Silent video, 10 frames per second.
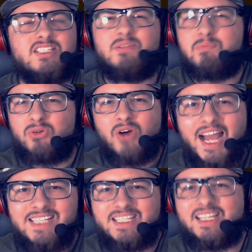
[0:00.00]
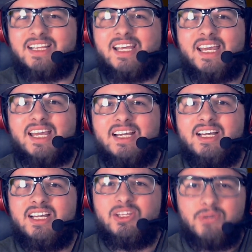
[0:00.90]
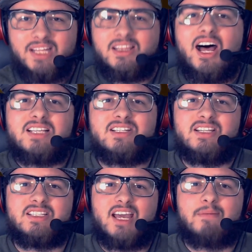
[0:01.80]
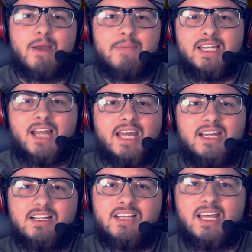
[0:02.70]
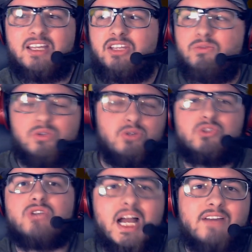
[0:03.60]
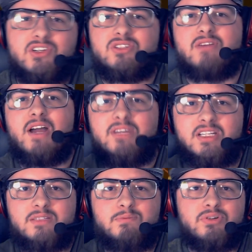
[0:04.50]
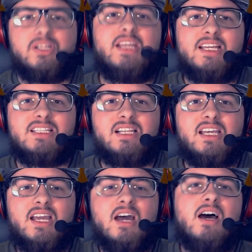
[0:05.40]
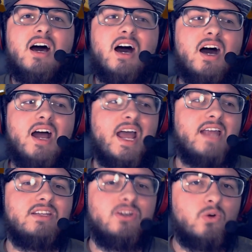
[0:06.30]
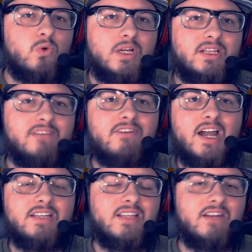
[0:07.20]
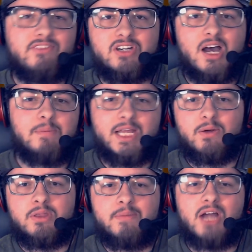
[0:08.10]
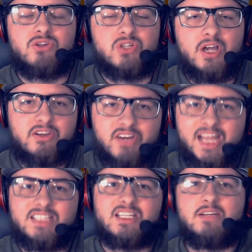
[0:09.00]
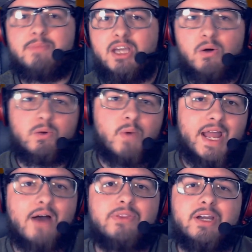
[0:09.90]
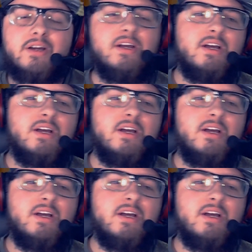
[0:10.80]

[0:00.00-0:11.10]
Surprisingly, you get lost in this game. I mean, you lose track of your surroundings pretty easily, and you'll quickly find that if you're not playing with a boundary on, your hand's going to be going way out there.